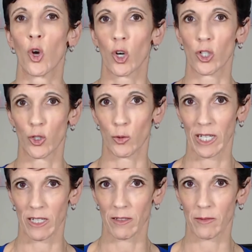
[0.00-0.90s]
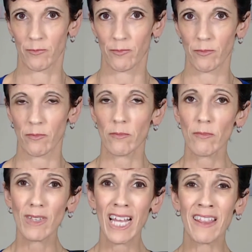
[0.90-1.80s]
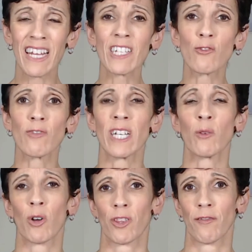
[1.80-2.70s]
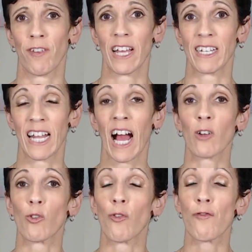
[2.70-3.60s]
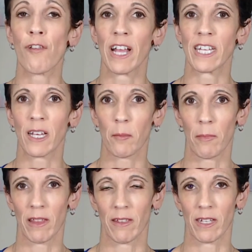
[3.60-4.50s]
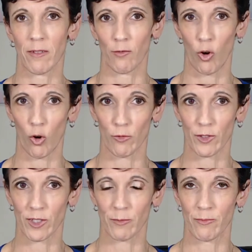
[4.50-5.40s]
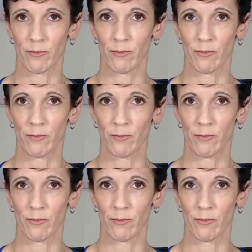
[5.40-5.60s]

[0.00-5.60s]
longer doing it. And that is really what the faded out or fading method involves.